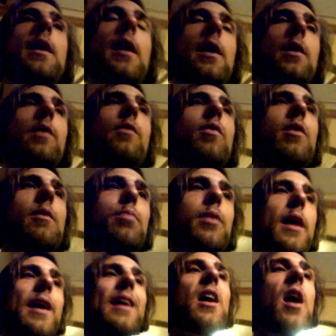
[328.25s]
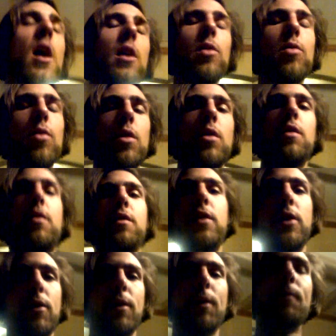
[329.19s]
Now, if we apply hollow earth
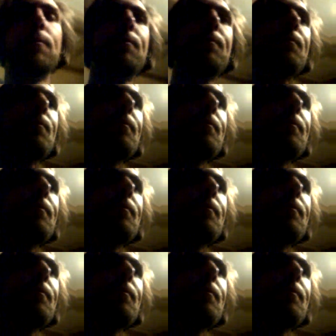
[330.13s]
theory,